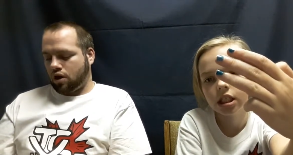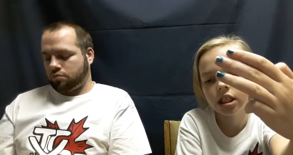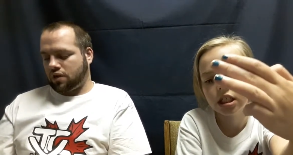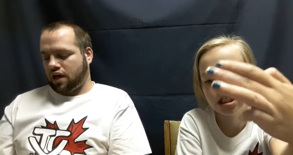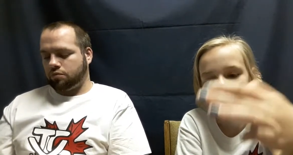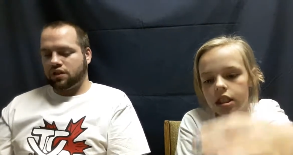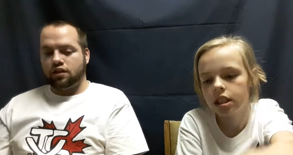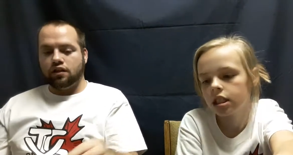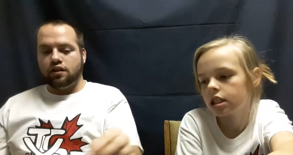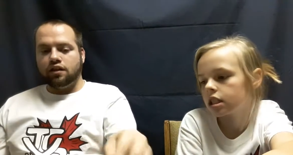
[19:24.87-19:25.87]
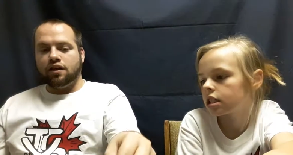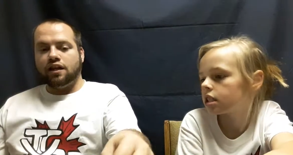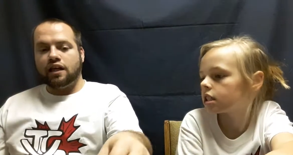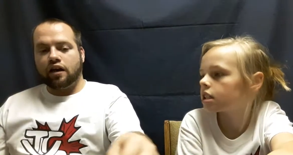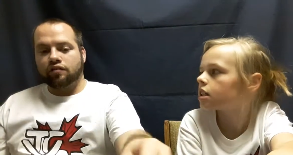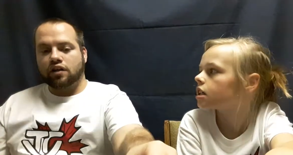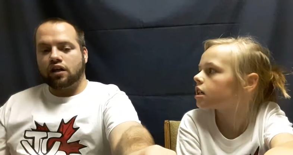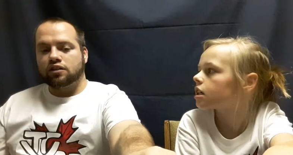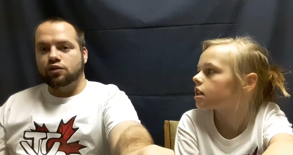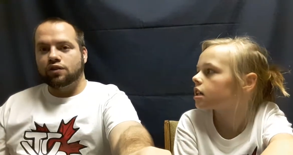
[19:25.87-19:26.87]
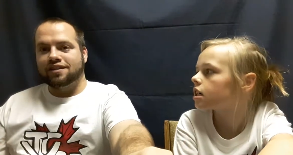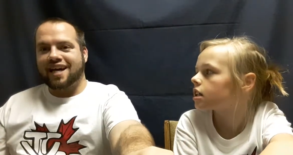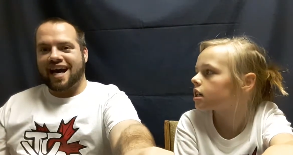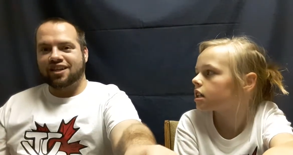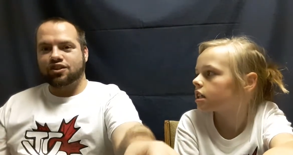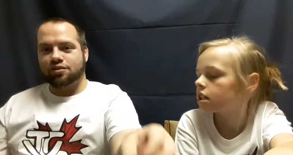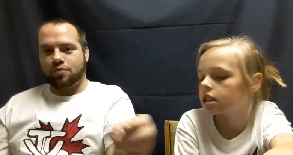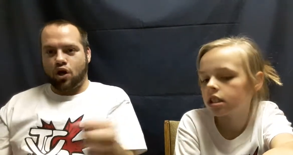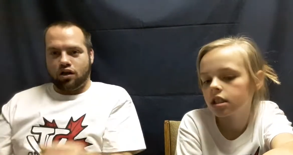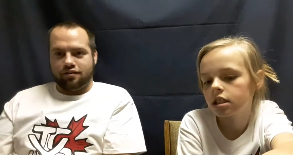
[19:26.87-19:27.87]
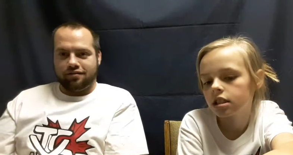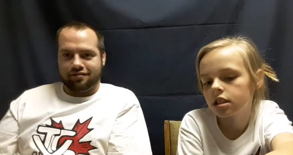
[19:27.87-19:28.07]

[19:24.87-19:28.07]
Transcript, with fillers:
Speaker 1: pop tabs. And now I've got to attach them all.